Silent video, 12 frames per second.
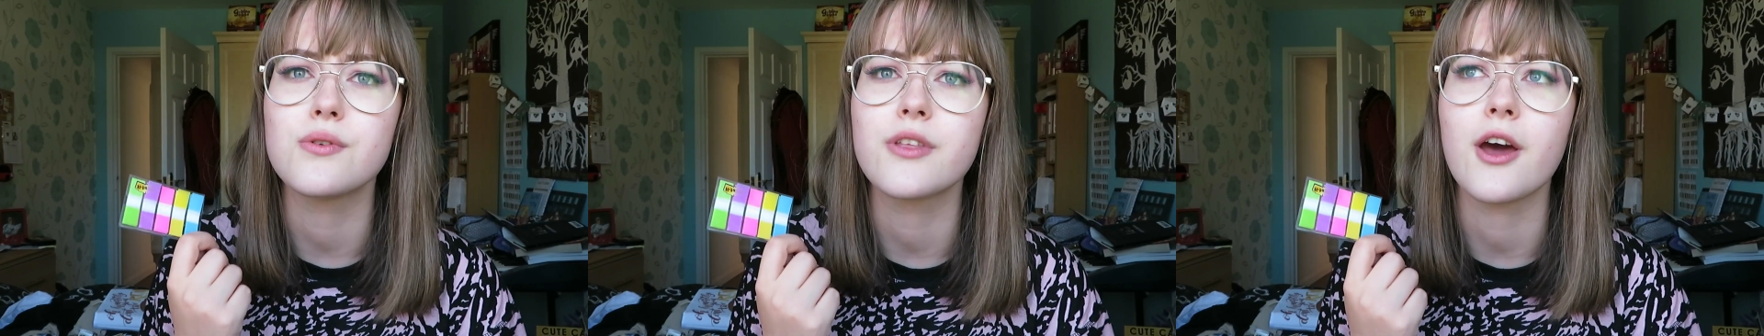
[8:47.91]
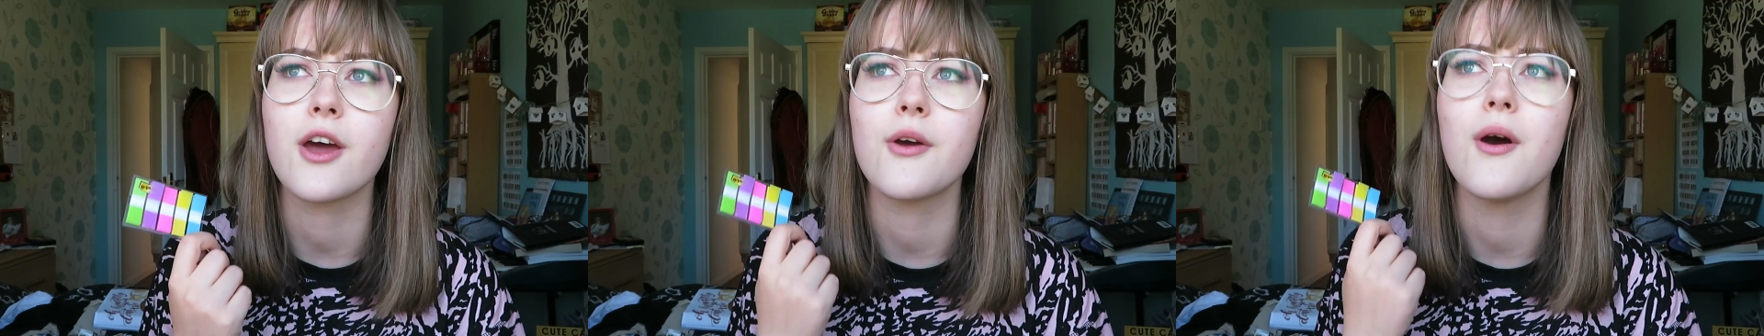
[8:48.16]

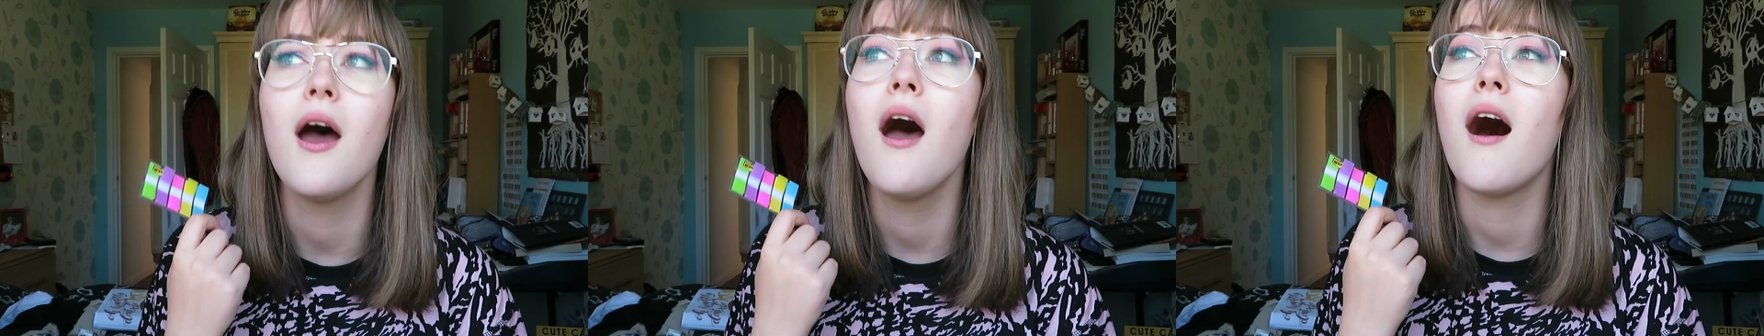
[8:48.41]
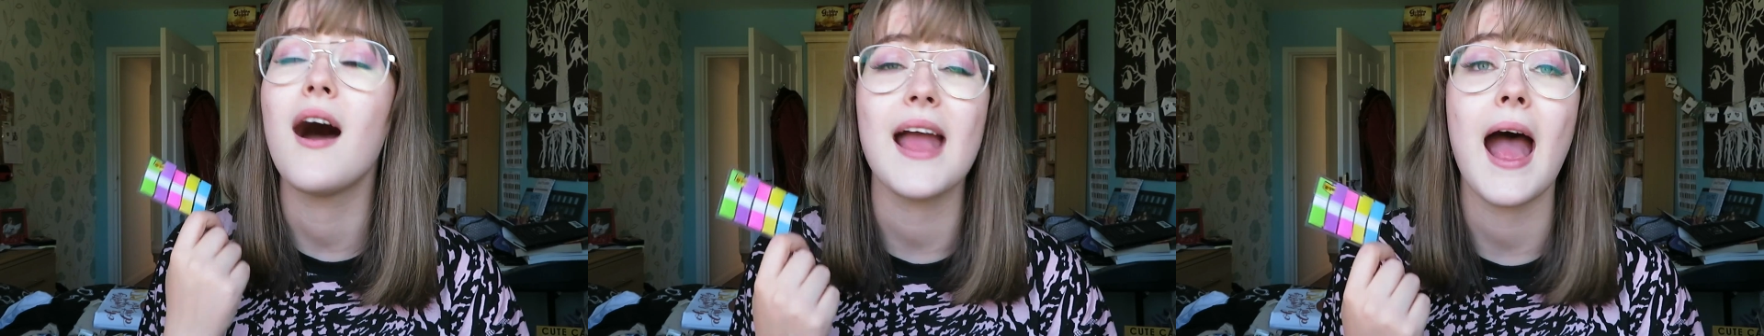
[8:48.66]
although
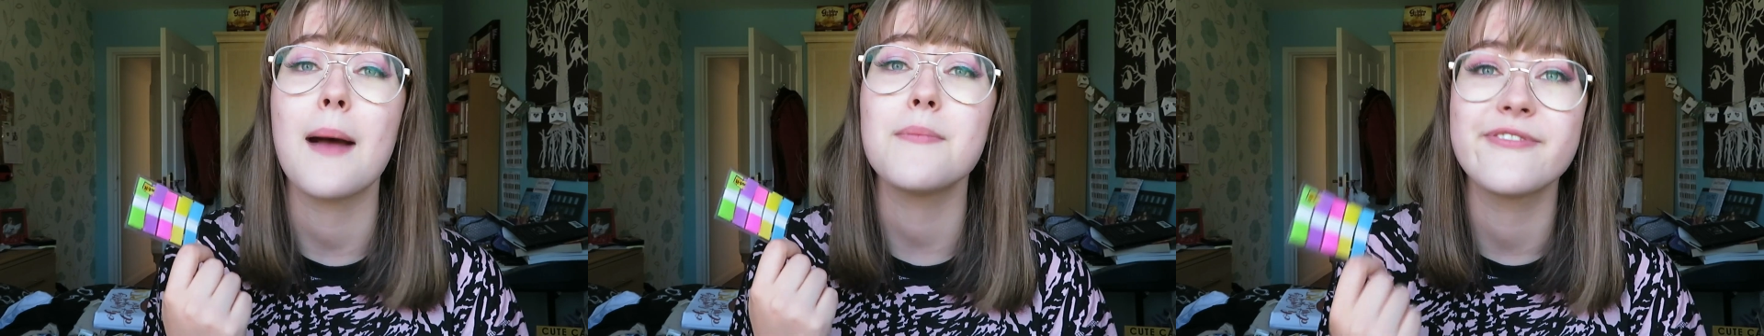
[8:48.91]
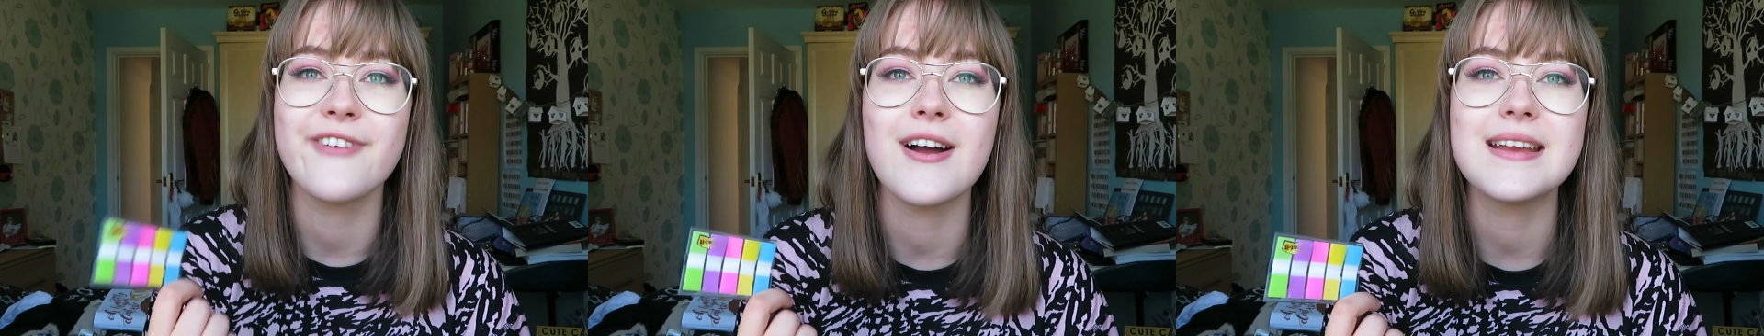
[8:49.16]
I
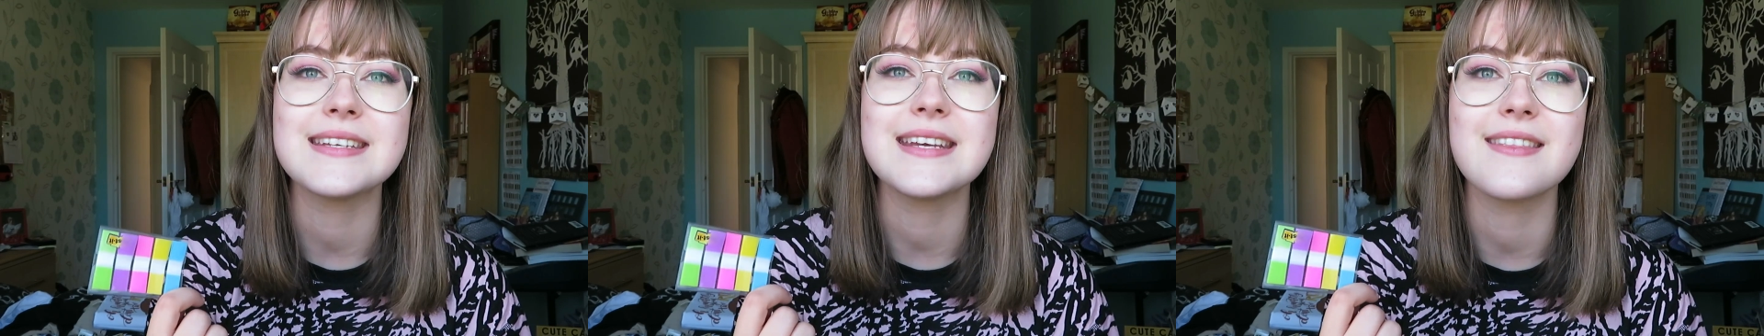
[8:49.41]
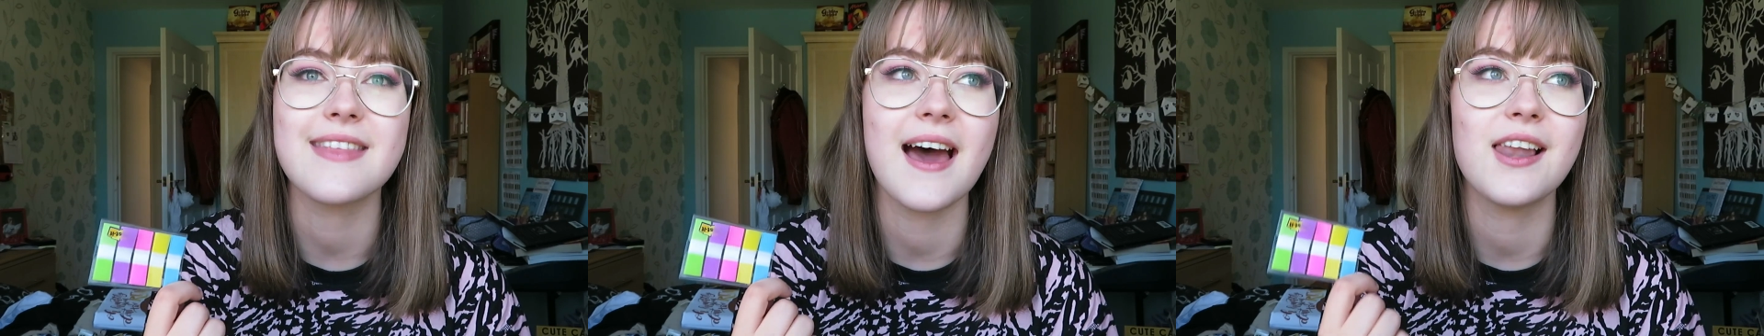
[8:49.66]
am
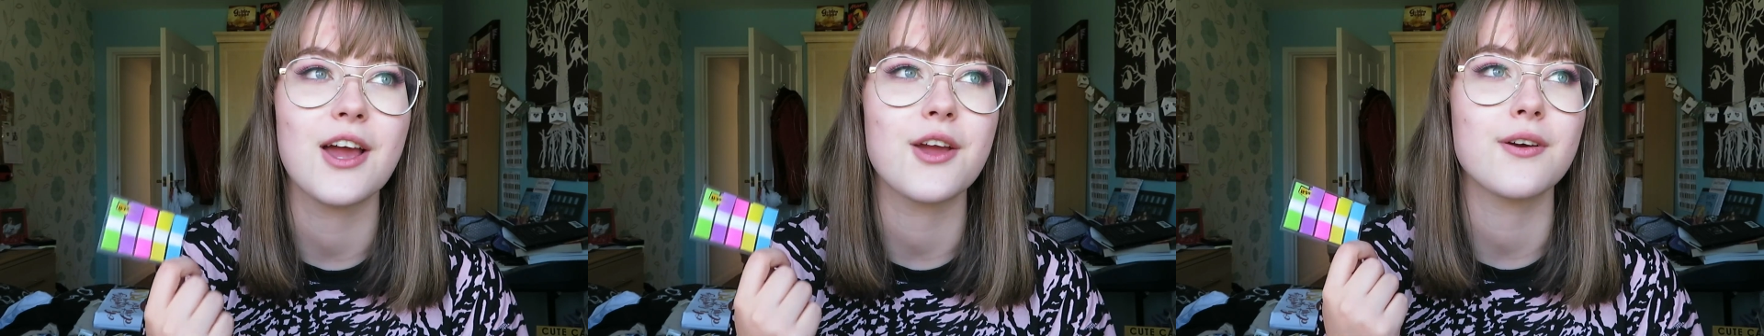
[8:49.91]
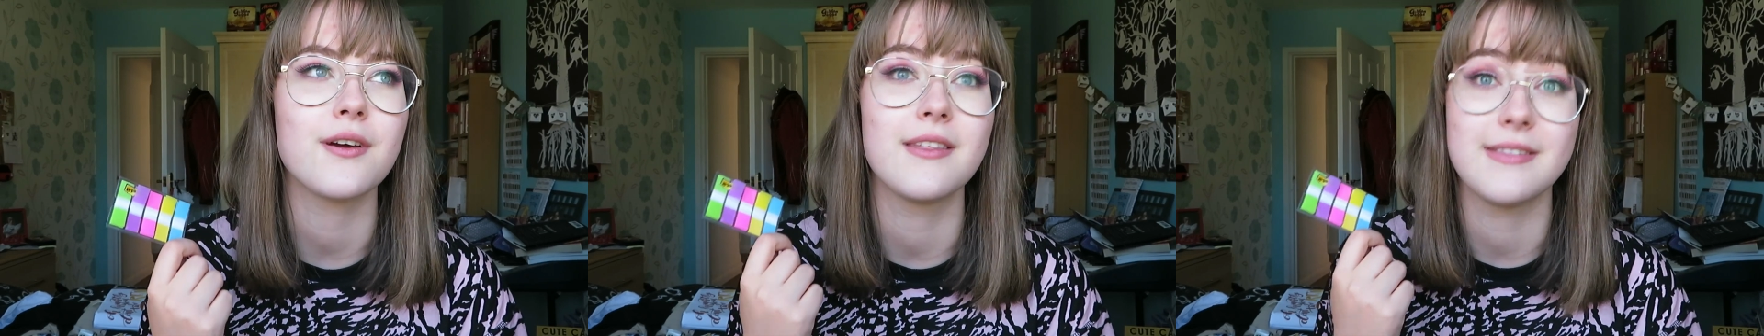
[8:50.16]
finding that like